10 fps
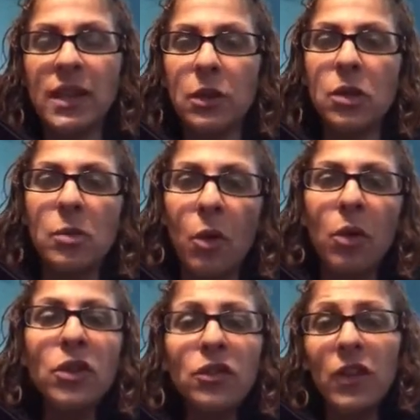that you could
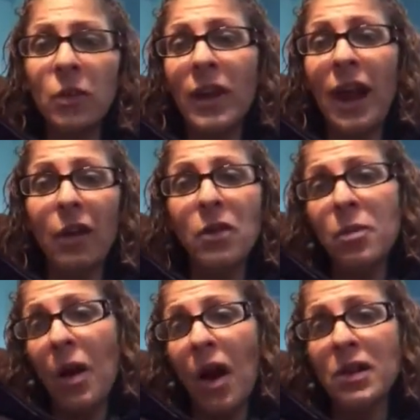pull your Featherweight out of
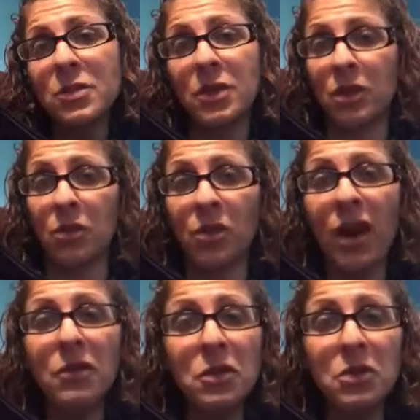the box when it
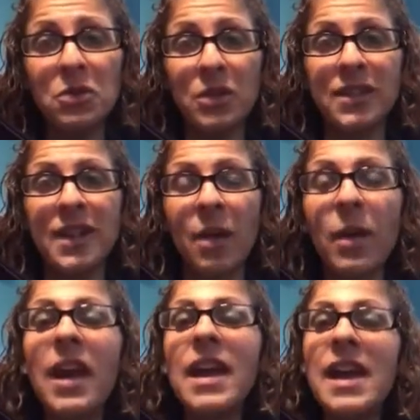arrived on your
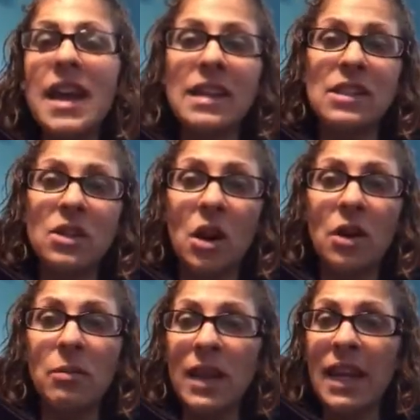doorstep and
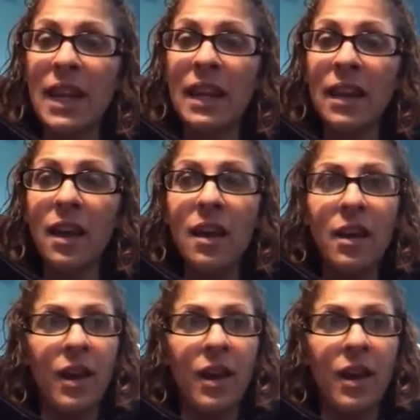start making